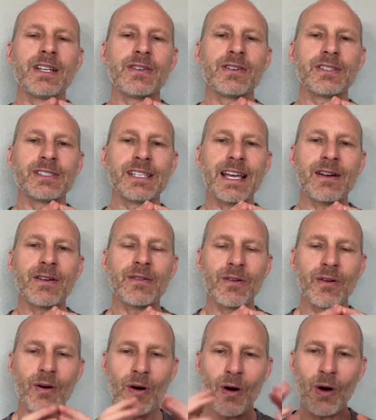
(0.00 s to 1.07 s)
need to
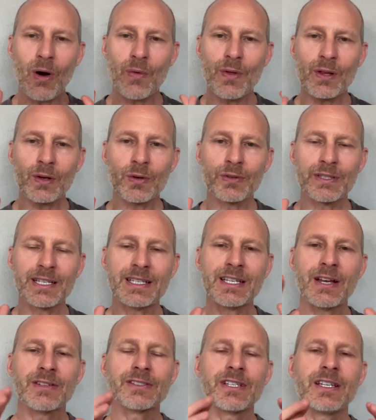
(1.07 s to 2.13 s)
understand all the little
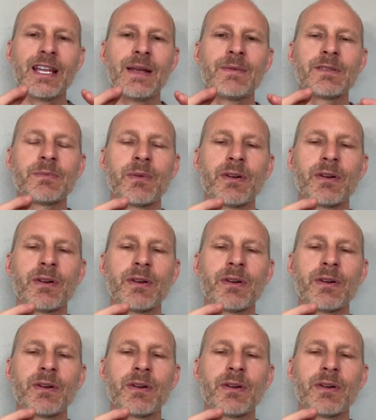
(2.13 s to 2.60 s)
details and names,